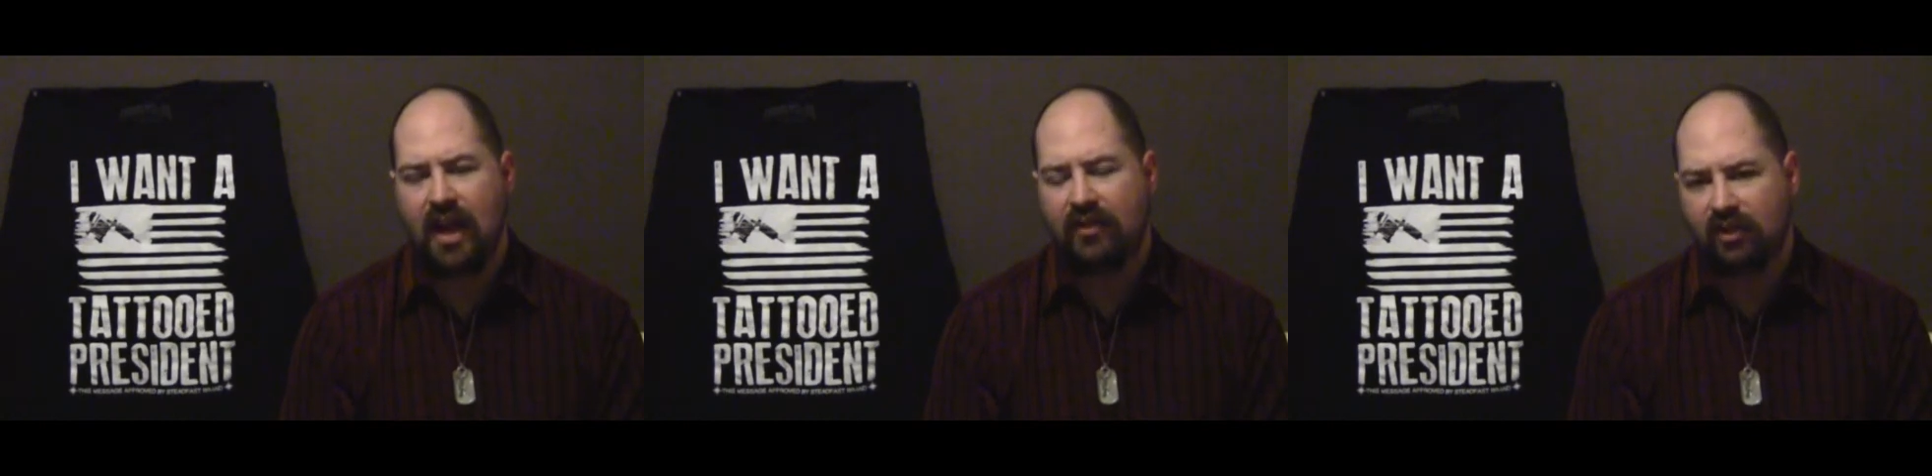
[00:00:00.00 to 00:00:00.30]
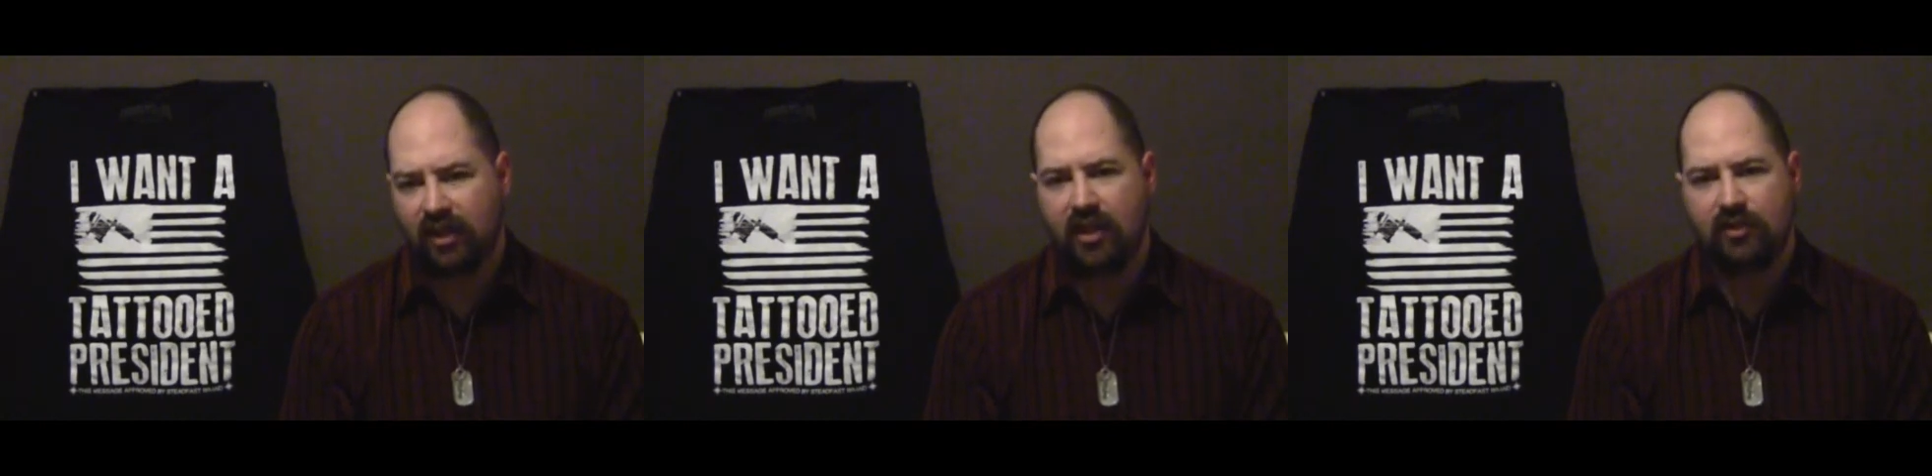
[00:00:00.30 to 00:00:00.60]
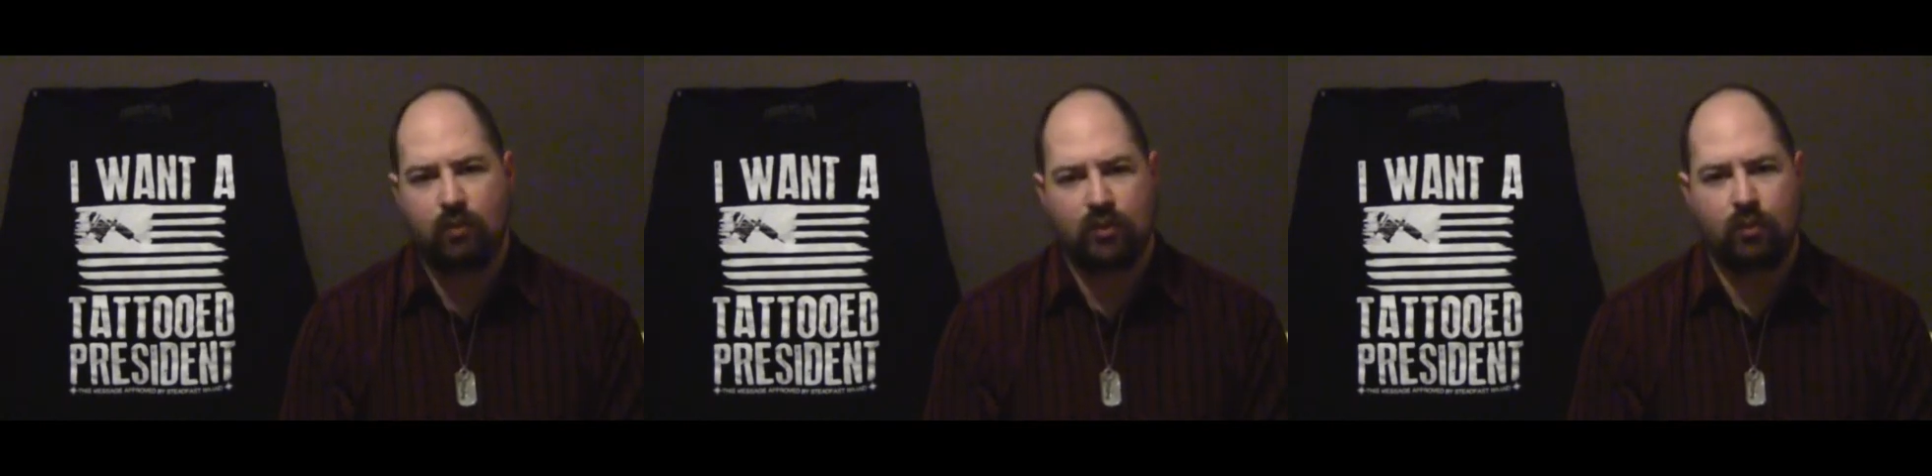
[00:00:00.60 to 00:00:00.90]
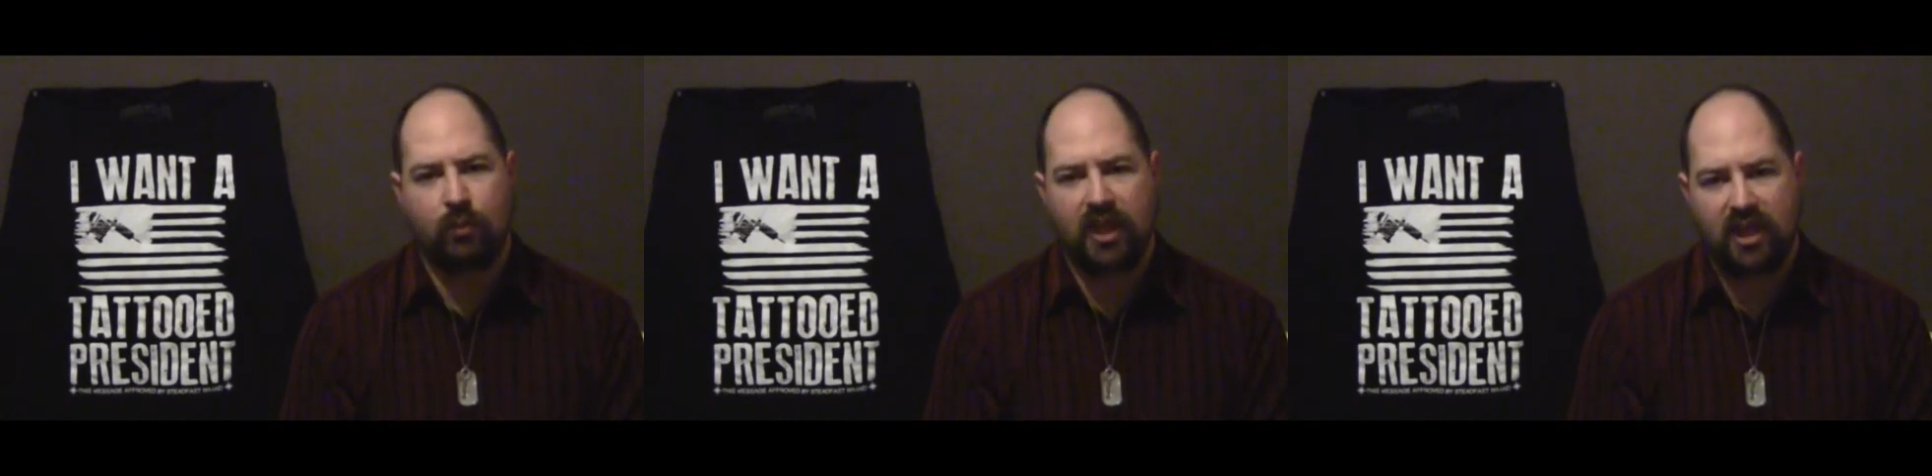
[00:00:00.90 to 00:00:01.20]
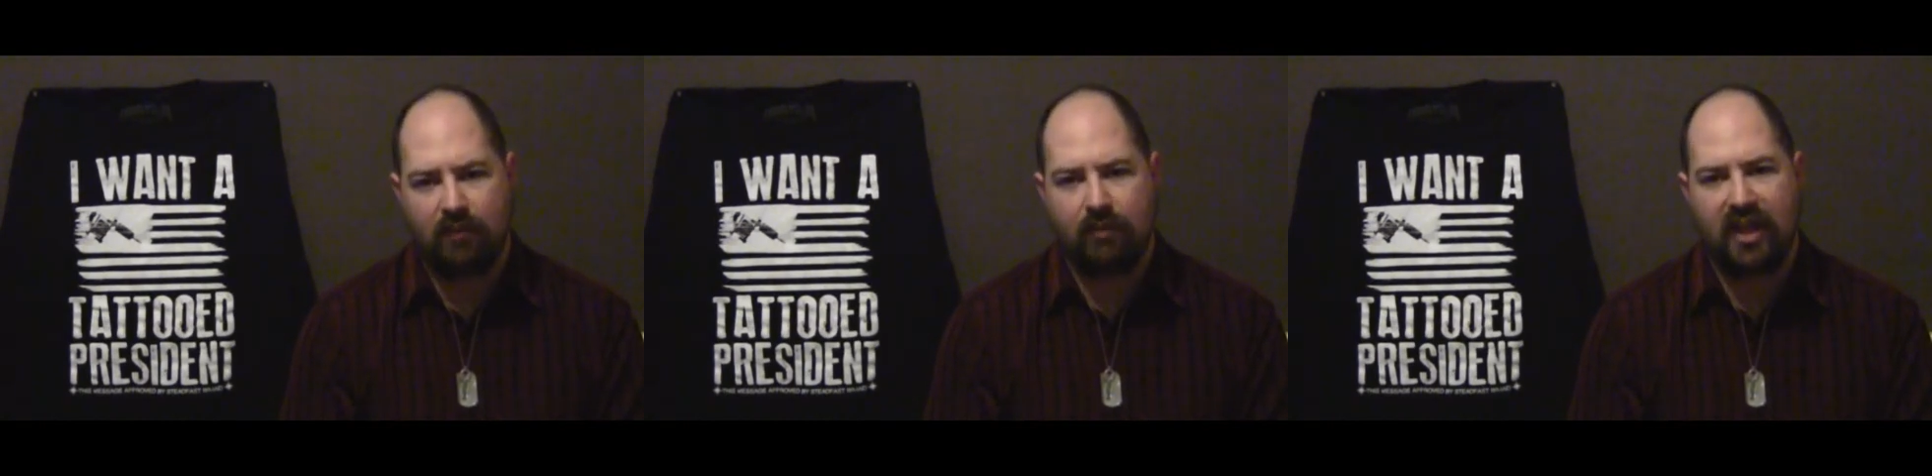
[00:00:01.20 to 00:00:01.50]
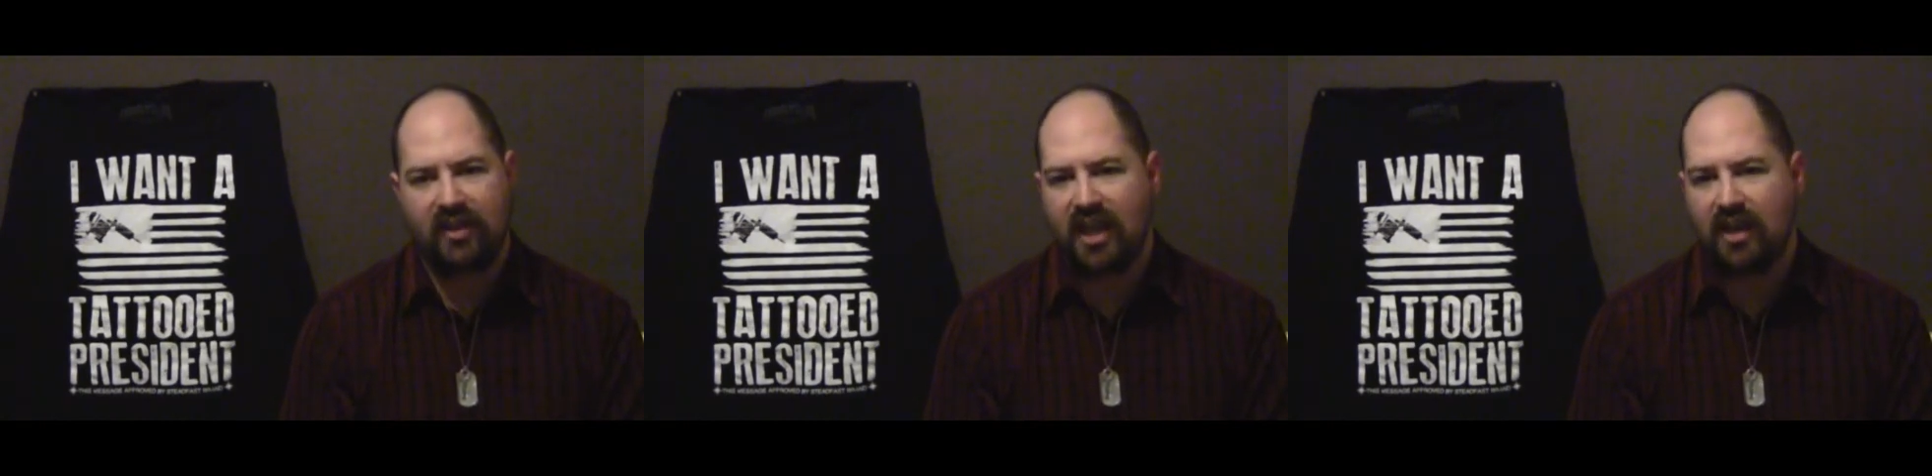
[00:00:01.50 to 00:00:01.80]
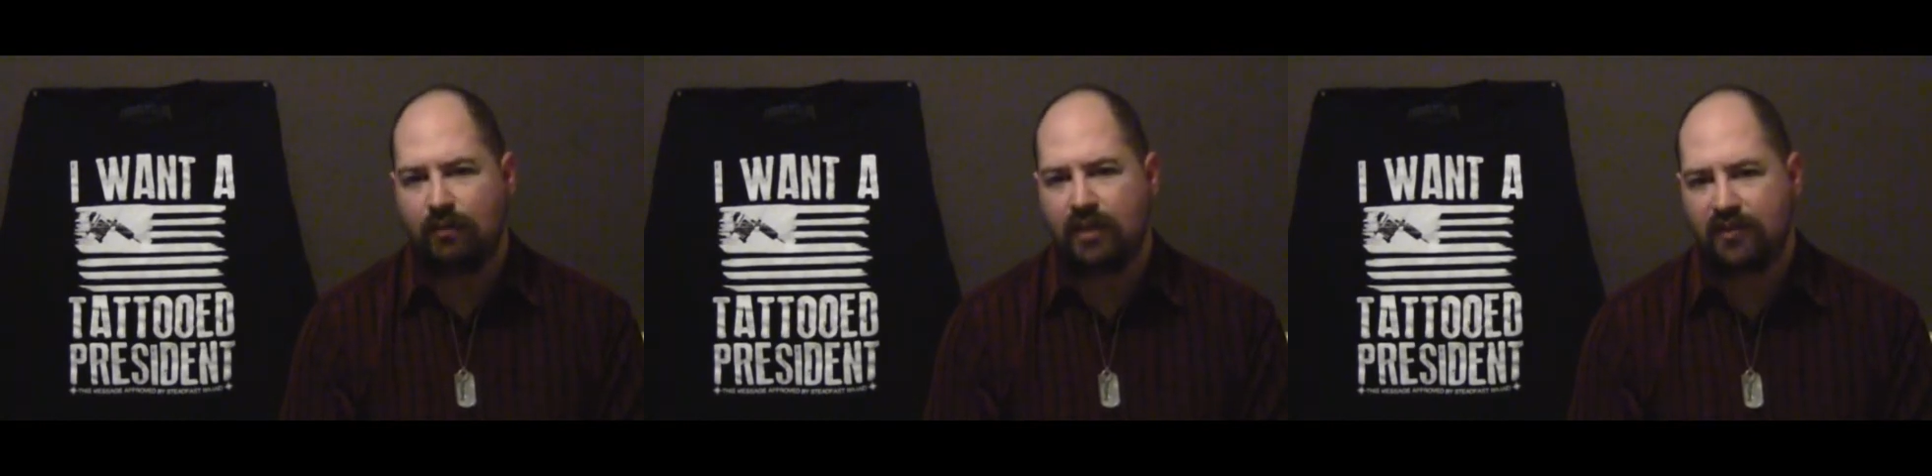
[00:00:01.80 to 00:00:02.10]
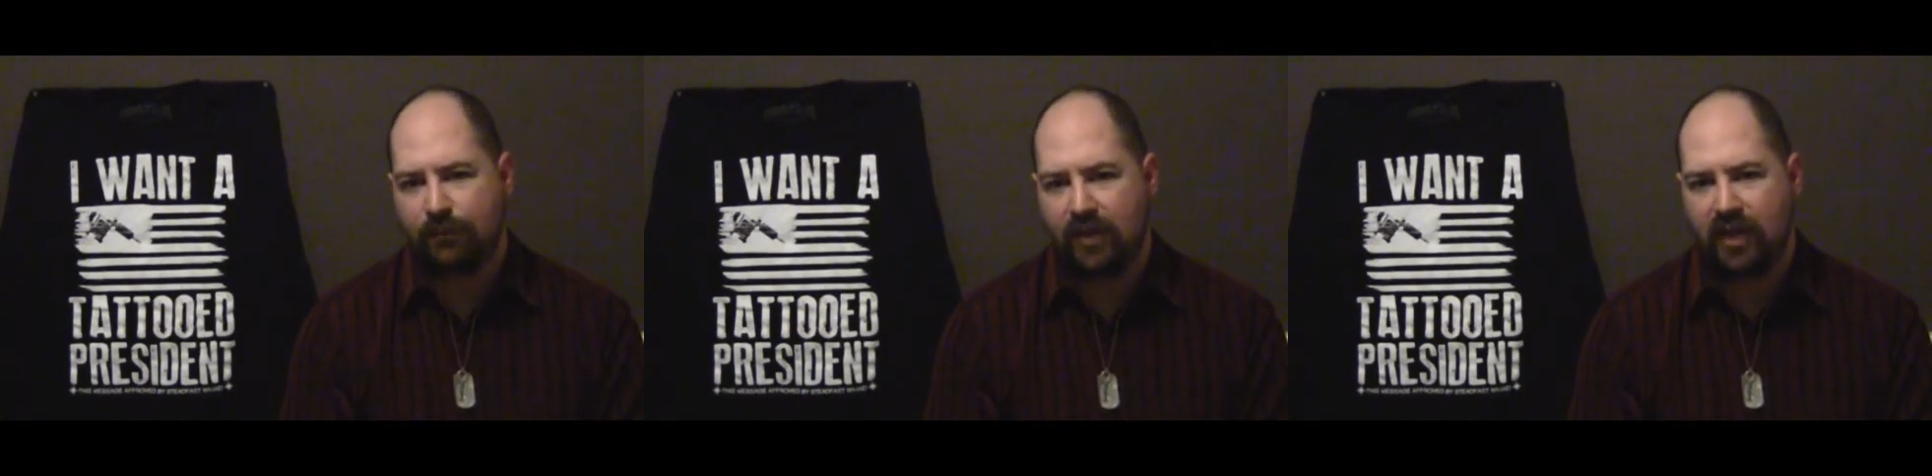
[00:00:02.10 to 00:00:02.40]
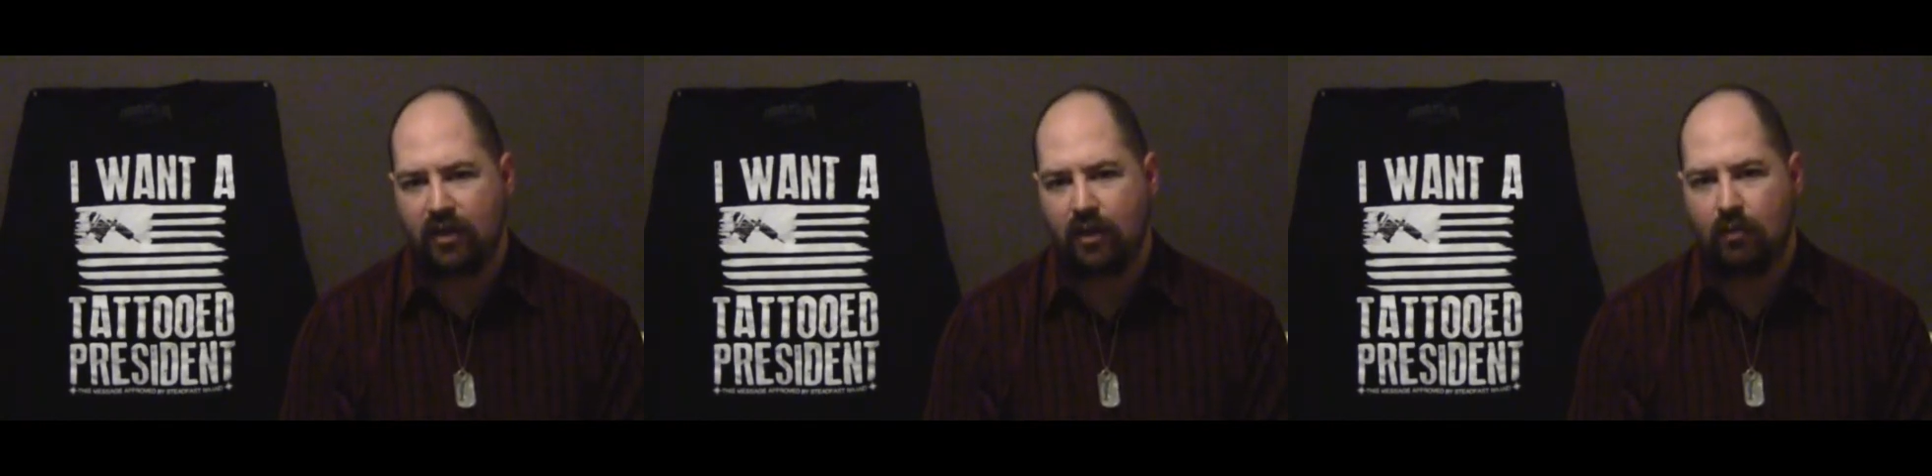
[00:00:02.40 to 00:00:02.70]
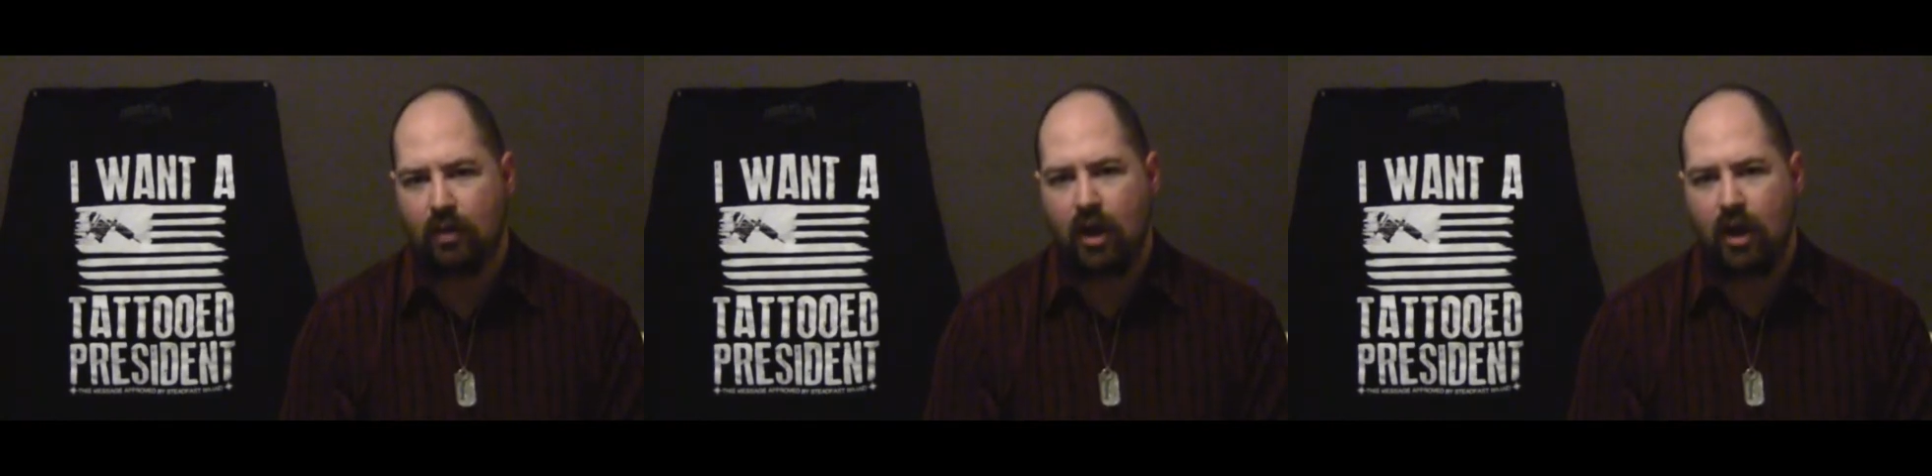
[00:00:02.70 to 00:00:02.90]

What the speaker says: at the links which will be given at the end of this video